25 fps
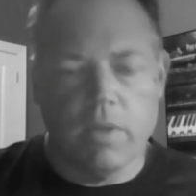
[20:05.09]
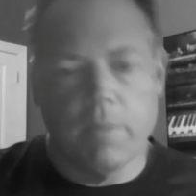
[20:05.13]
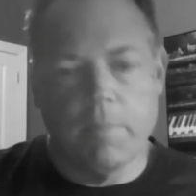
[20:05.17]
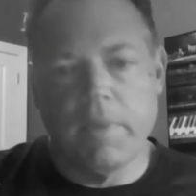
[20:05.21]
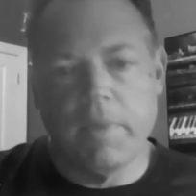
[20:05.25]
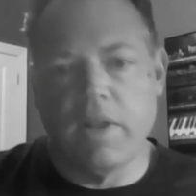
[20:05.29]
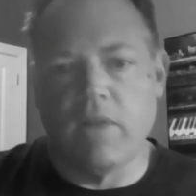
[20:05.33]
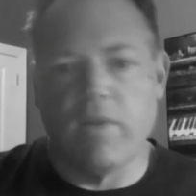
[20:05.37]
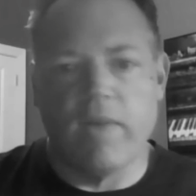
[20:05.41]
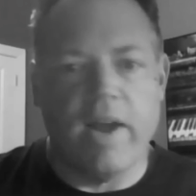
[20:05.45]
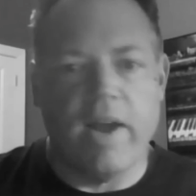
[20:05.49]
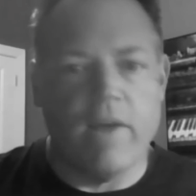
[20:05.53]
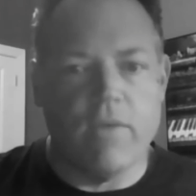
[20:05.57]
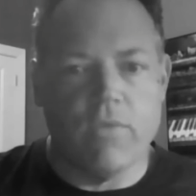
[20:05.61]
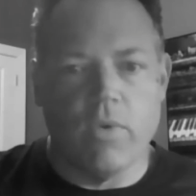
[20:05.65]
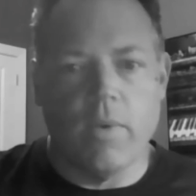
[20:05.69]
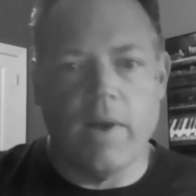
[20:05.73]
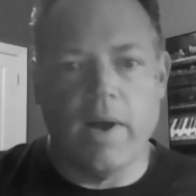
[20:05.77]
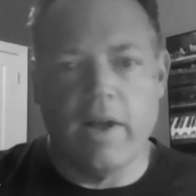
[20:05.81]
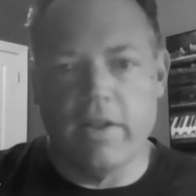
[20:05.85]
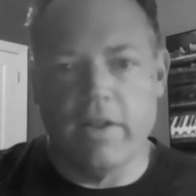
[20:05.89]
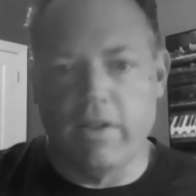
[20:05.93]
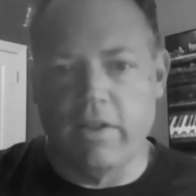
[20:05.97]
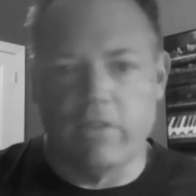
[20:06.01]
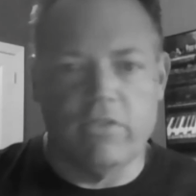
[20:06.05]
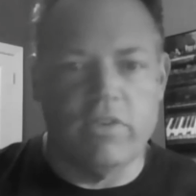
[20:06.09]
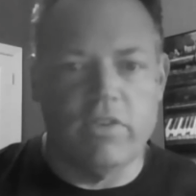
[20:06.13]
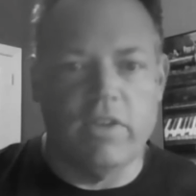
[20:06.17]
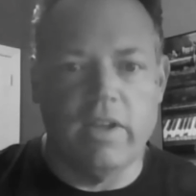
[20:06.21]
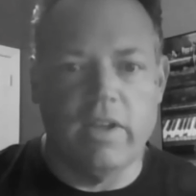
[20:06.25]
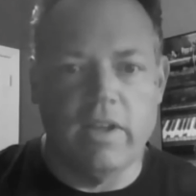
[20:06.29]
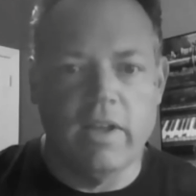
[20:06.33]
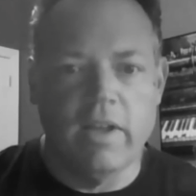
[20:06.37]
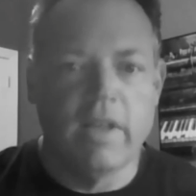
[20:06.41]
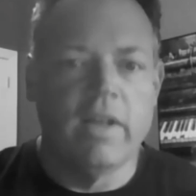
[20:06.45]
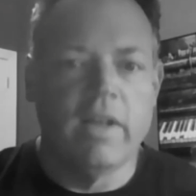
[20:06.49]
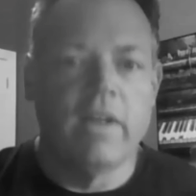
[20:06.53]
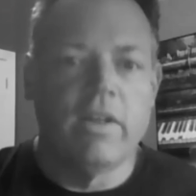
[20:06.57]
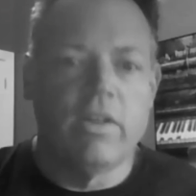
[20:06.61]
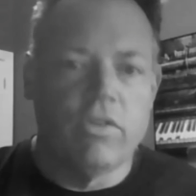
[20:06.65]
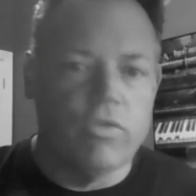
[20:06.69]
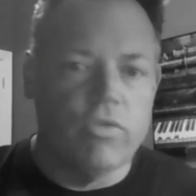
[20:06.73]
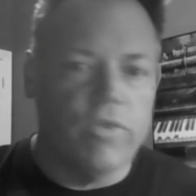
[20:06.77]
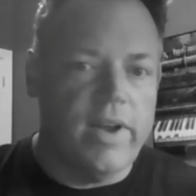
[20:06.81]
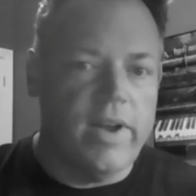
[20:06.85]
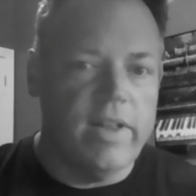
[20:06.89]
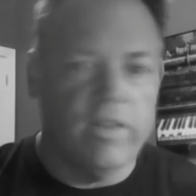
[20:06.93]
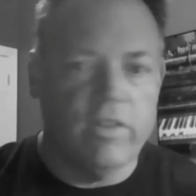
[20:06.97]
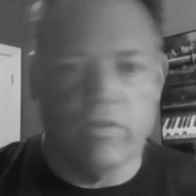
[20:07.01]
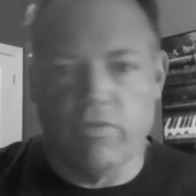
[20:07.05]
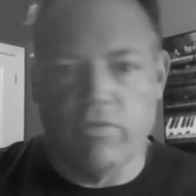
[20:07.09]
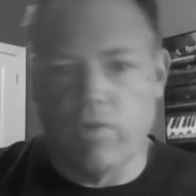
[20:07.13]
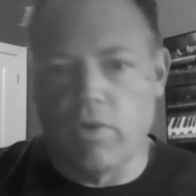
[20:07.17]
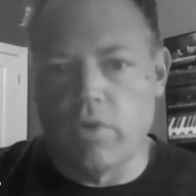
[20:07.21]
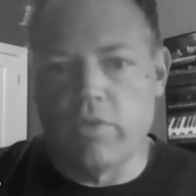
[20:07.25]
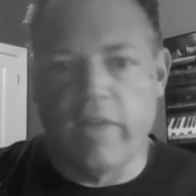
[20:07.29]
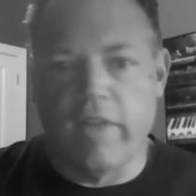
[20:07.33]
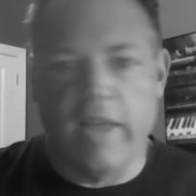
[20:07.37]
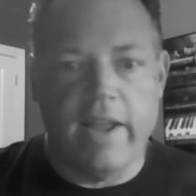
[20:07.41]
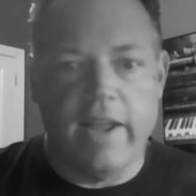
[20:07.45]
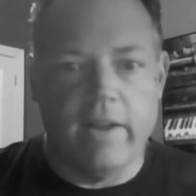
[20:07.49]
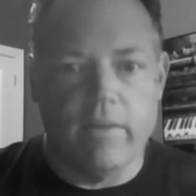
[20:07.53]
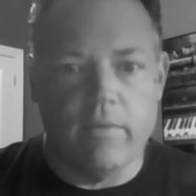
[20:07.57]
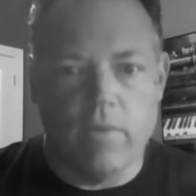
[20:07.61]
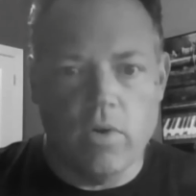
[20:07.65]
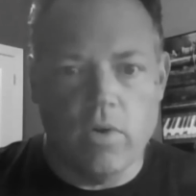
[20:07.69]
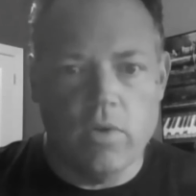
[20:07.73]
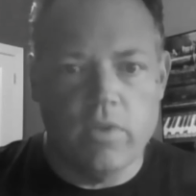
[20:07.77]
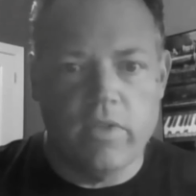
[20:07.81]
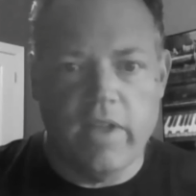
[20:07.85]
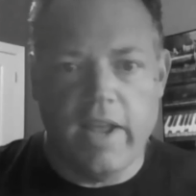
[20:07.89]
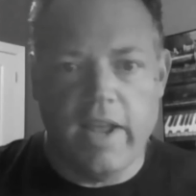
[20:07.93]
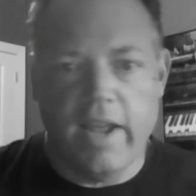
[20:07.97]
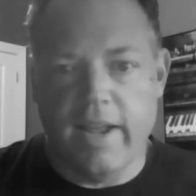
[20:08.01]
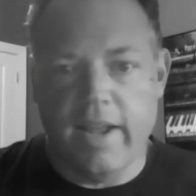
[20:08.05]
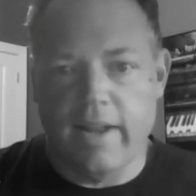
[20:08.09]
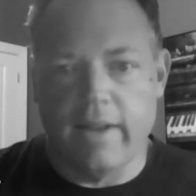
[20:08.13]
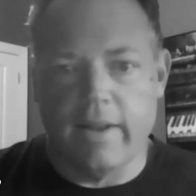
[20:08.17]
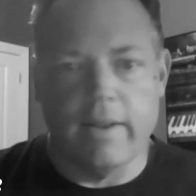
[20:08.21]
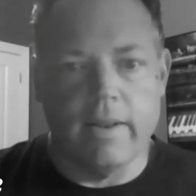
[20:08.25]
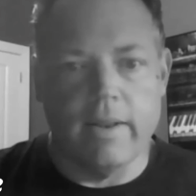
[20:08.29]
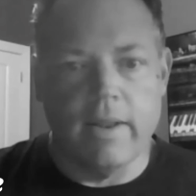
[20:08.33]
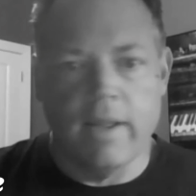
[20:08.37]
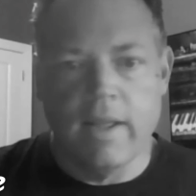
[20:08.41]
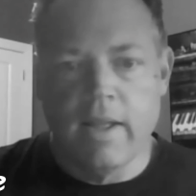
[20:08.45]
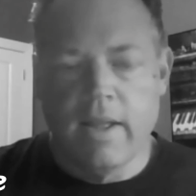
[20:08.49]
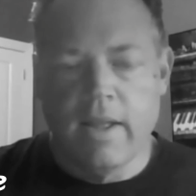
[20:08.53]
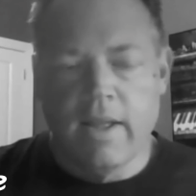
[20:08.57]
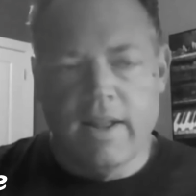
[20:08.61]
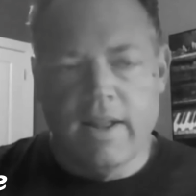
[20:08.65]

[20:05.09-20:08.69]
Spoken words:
being around for a while, you see trends rotate, and